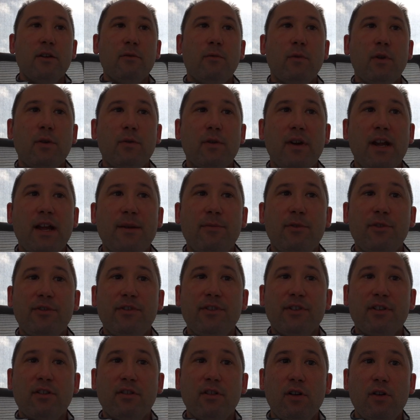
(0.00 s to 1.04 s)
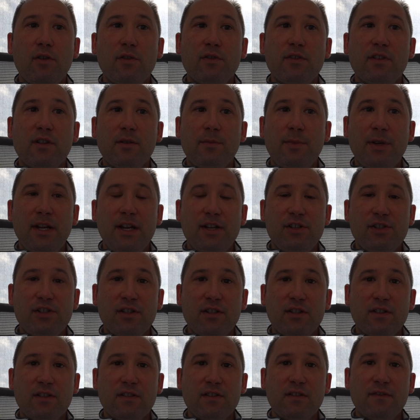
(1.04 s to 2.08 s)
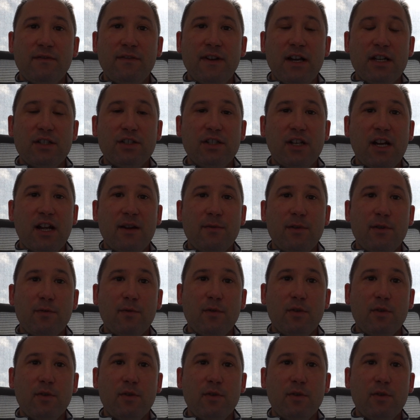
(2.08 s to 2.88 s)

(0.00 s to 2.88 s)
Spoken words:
We were able to close the patient's fasciotomy